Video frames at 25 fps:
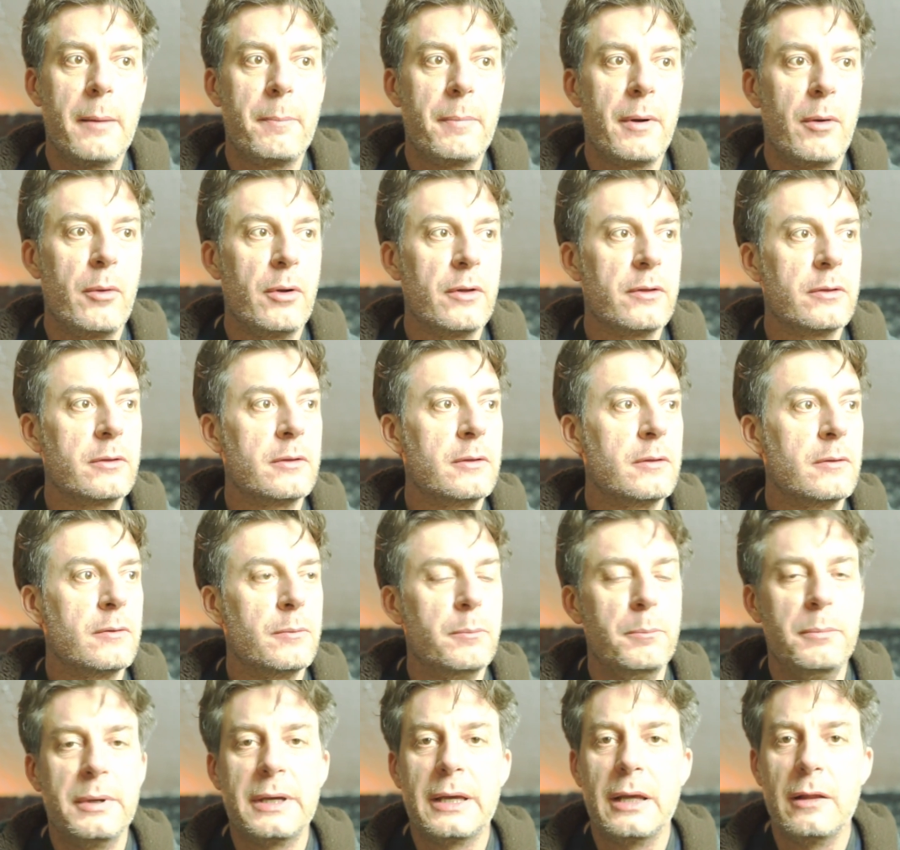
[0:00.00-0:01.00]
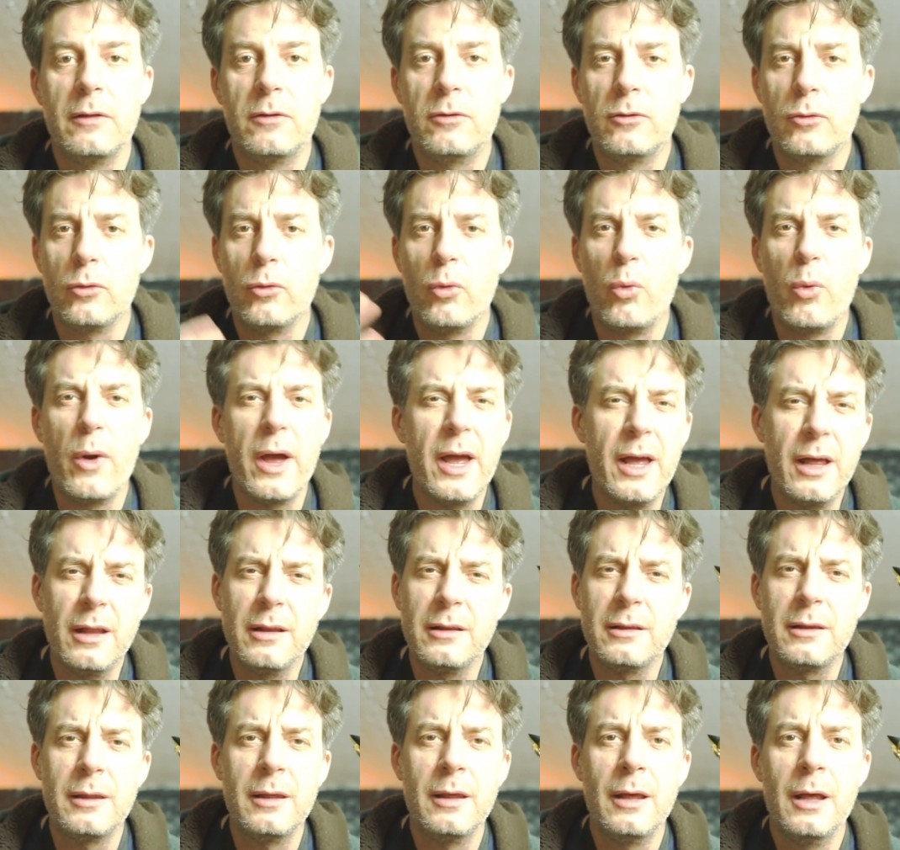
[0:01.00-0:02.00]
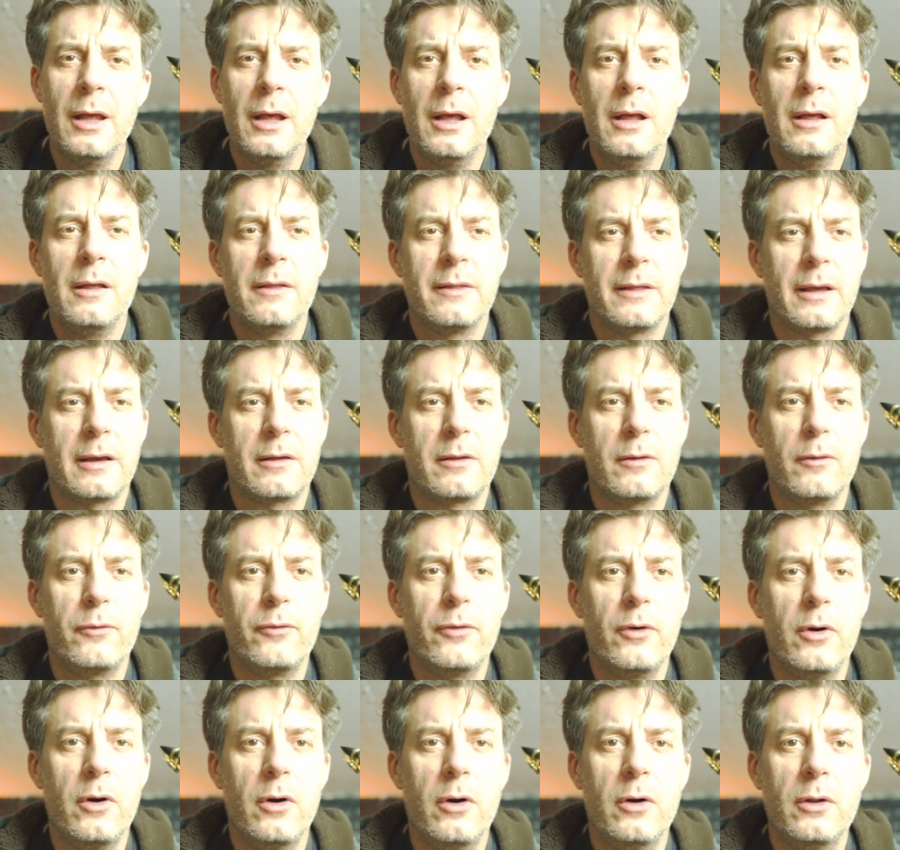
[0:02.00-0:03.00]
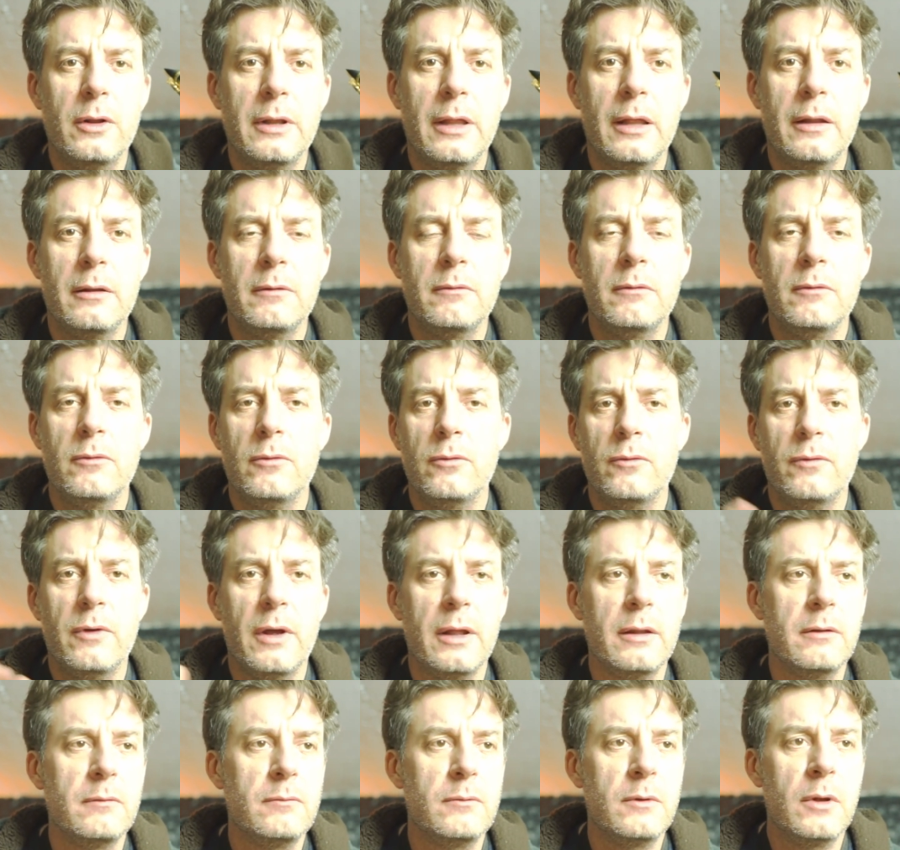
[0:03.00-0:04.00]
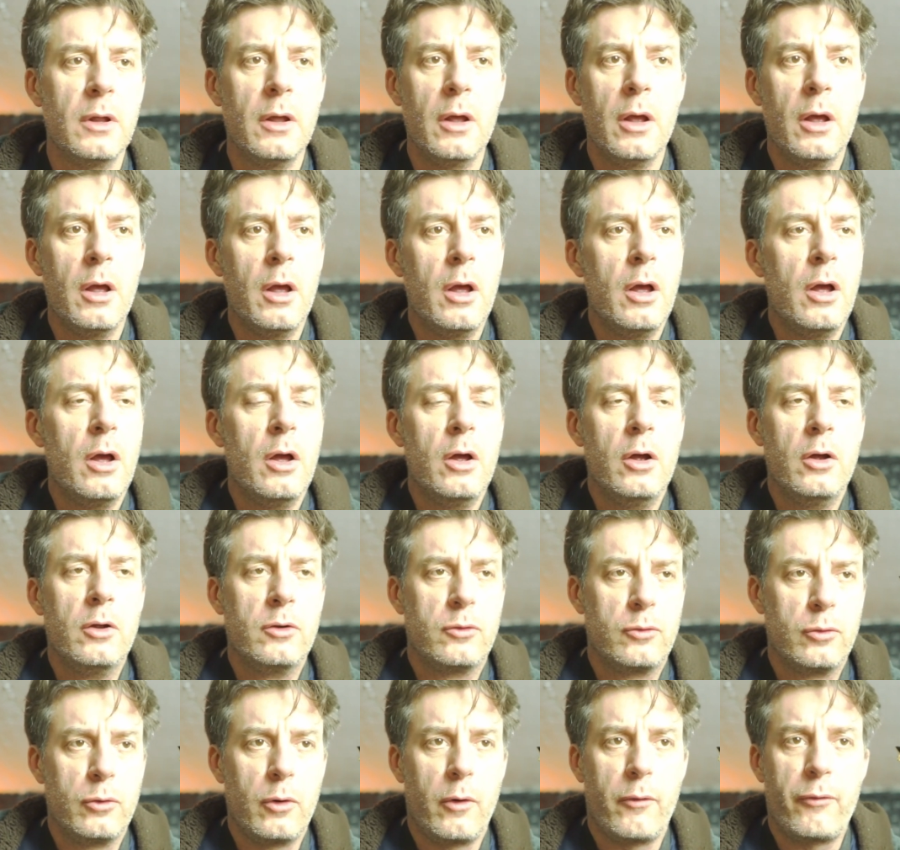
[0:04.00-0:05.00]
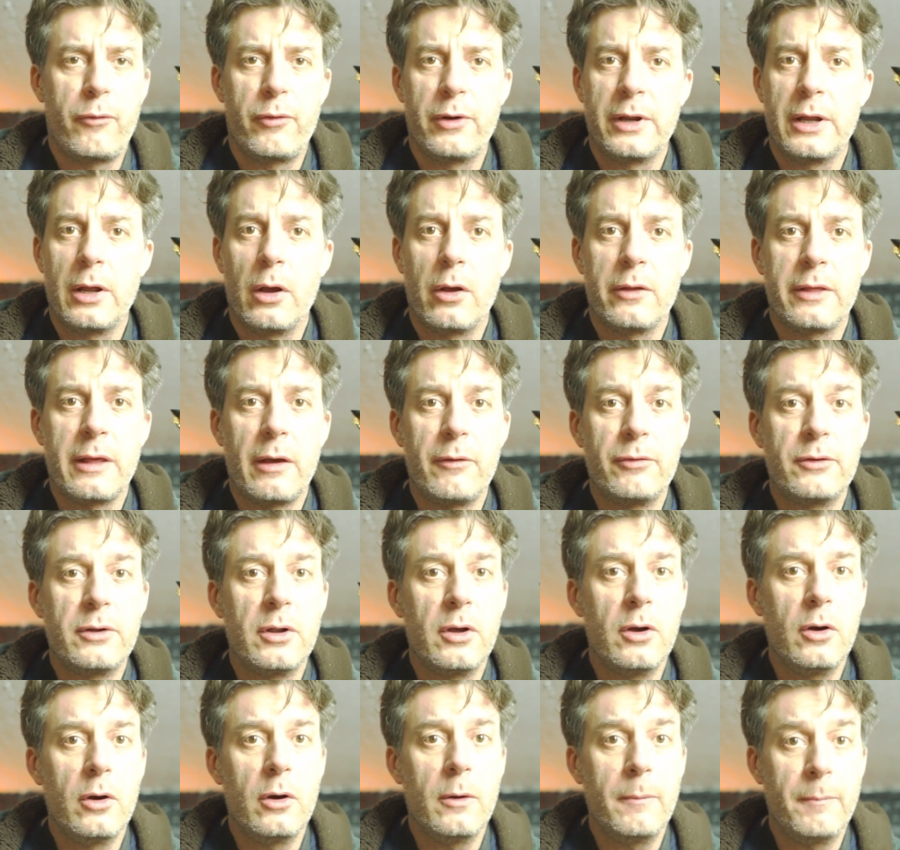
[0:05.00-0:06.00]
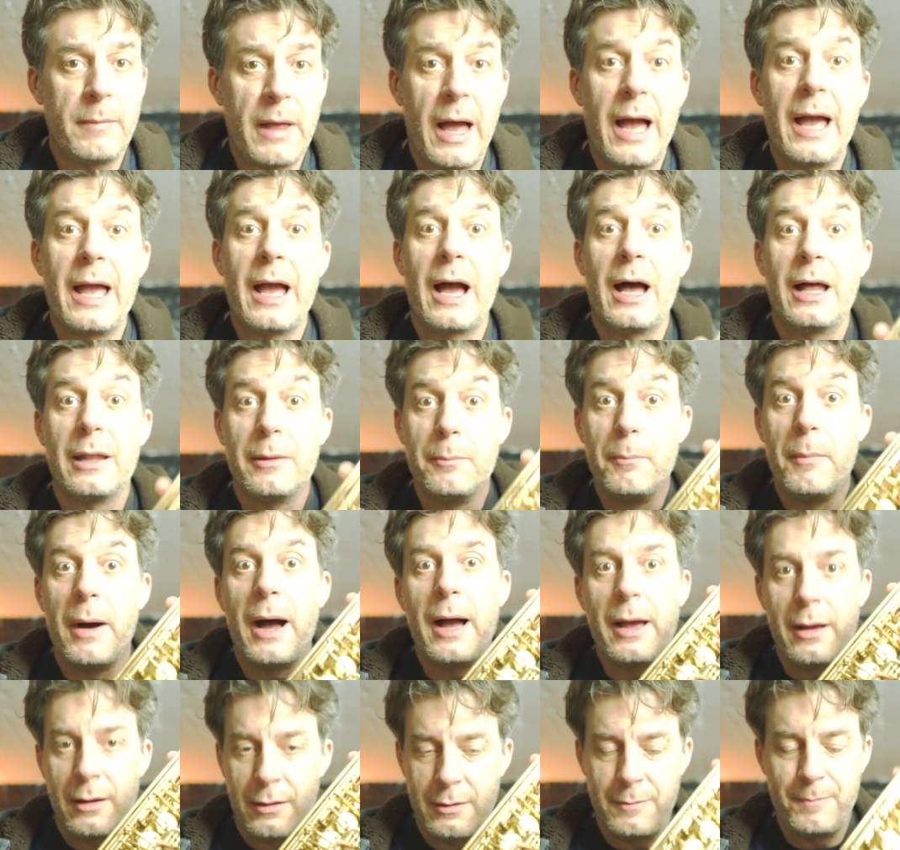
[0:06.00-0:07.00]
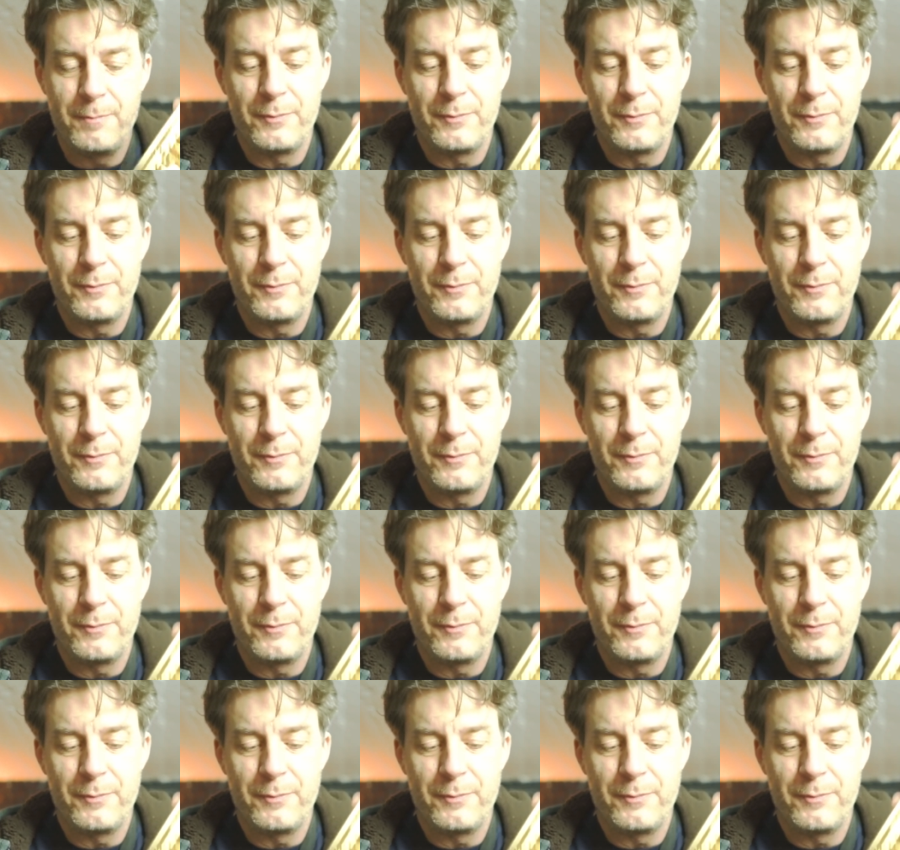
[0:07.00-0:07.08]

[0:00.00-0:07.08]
parents begins to rent saxophone, and then 2 or 3 years after, I had my